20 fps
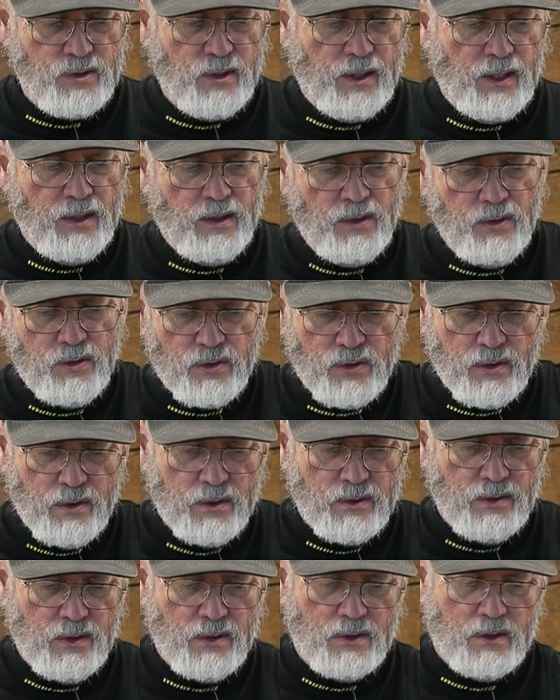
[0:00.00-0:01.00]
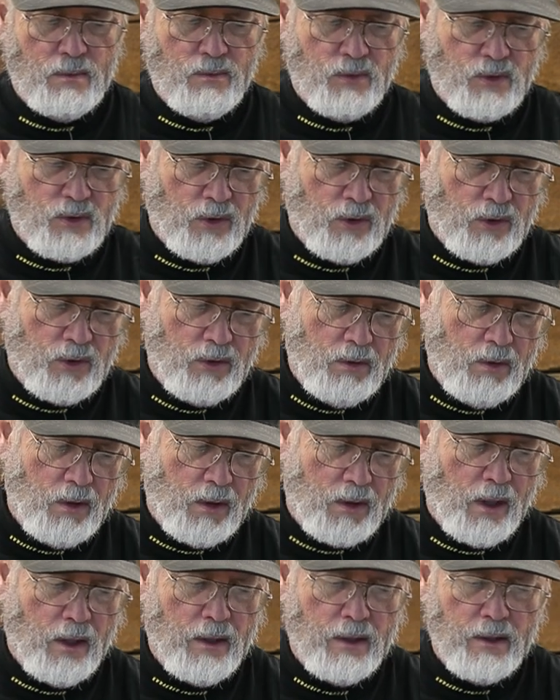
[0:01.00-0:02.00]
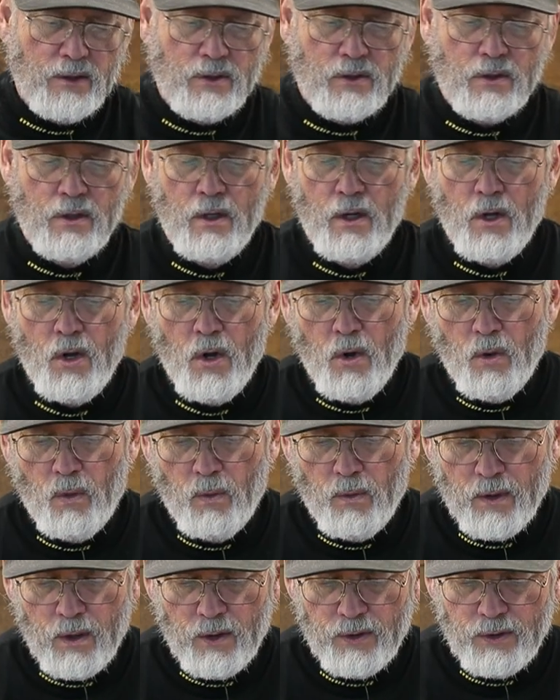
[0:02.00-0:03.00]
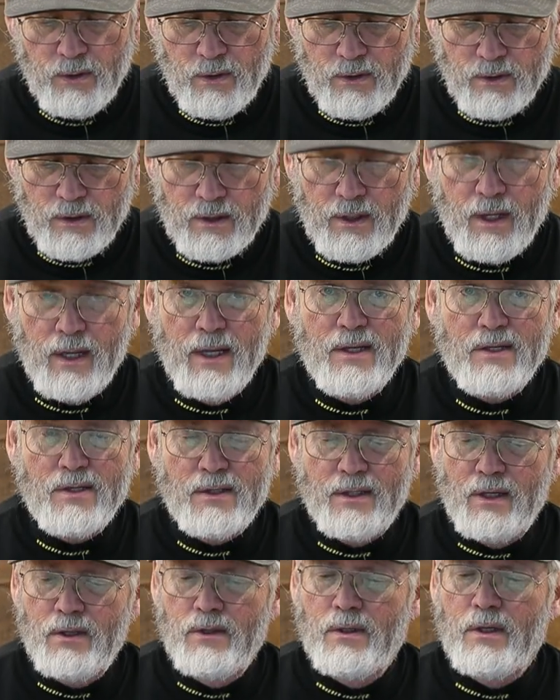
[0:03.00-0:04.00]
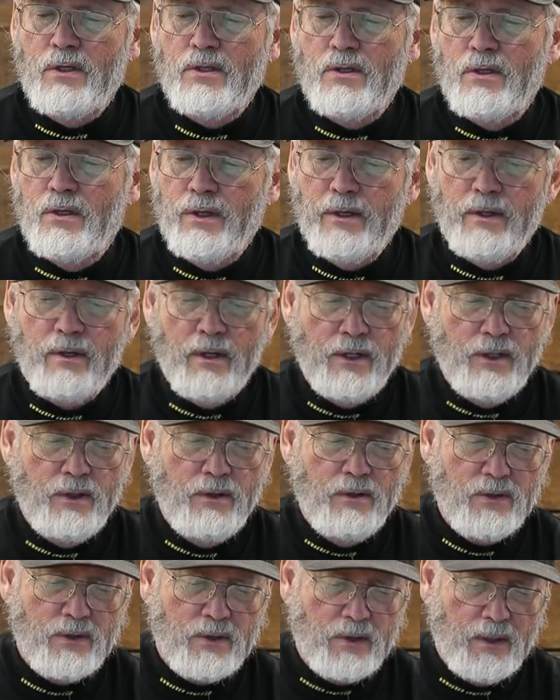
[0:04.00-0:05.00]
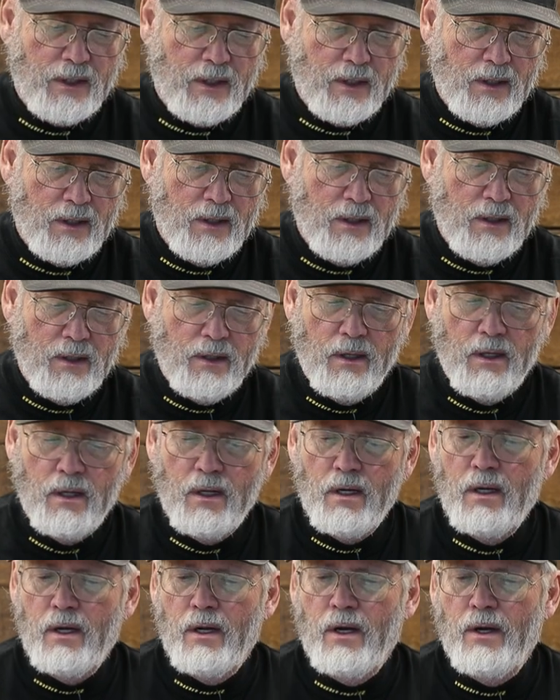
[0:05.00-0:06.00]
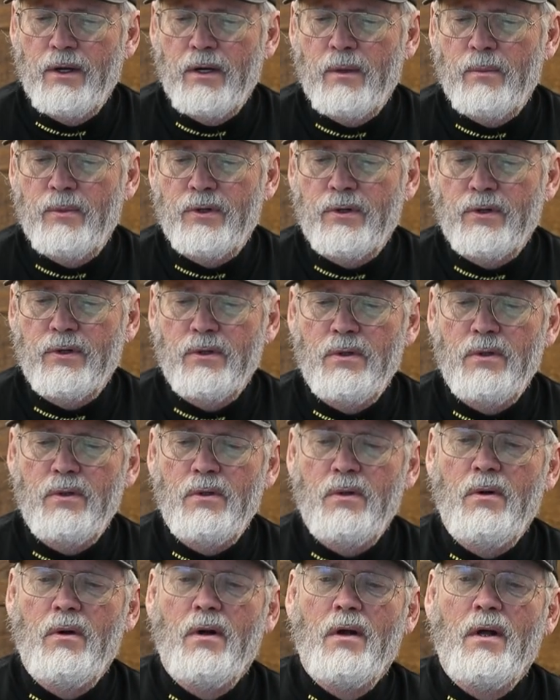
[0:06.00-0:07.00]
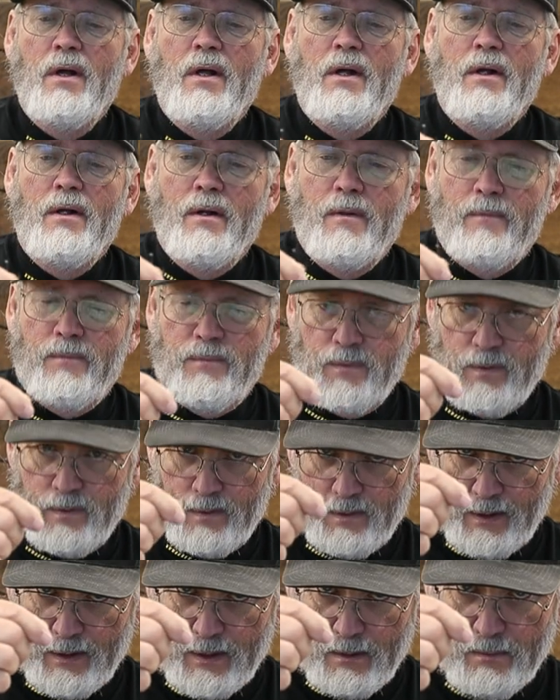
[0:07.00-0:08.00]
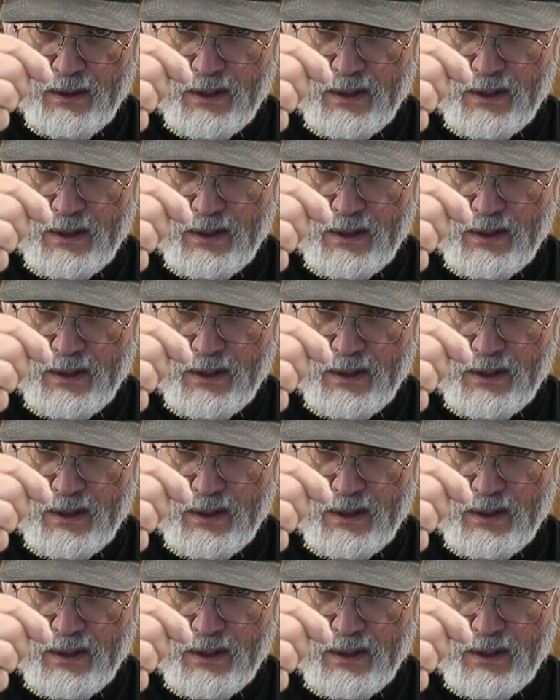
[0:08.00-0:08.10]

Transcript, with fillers: change system. So the two hook harness, what I'll do is I'll tie a snell hook. So here I use like a, a number two, like a